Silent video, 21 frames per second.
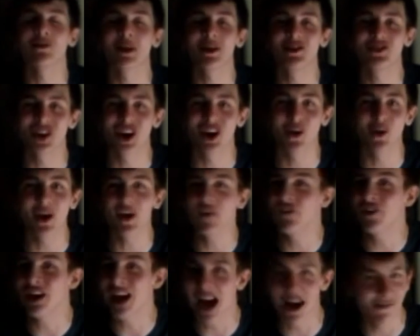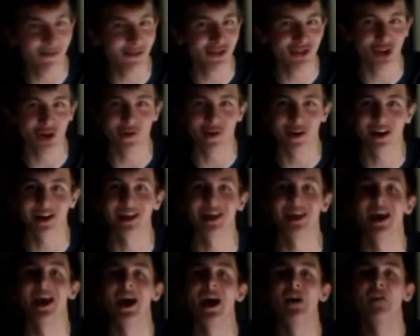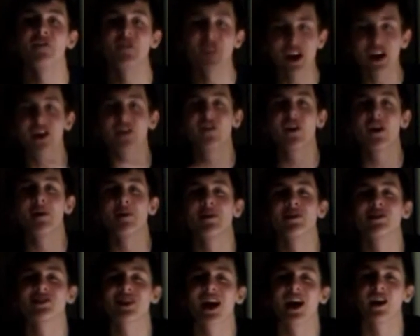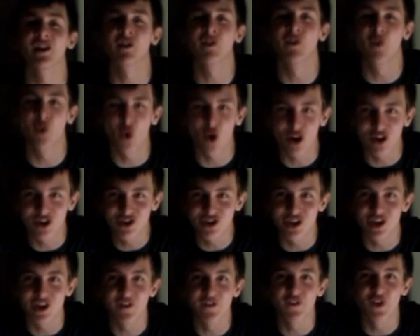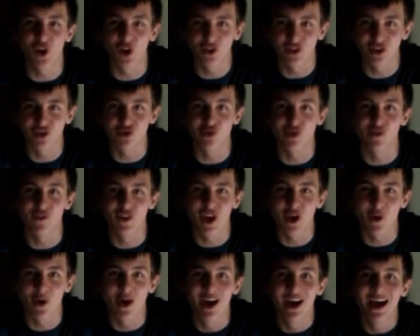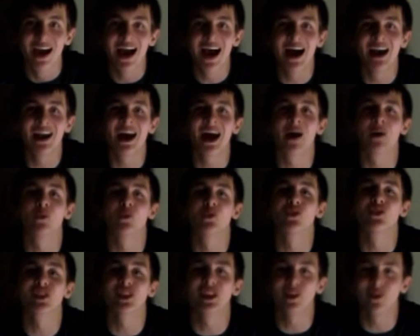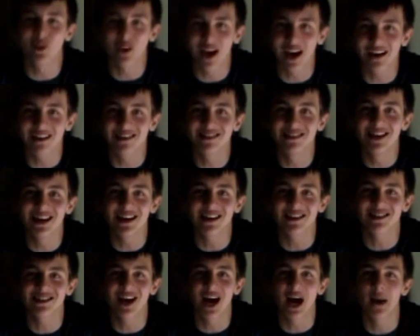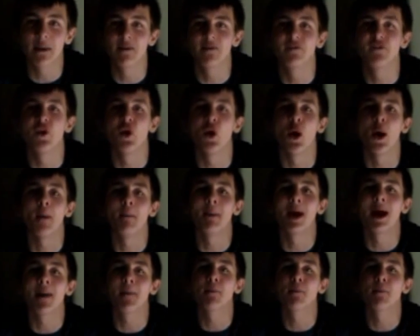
my channel if you haven't already. Thank you very much, guys, for watching for this review. And I will see you guys next time for my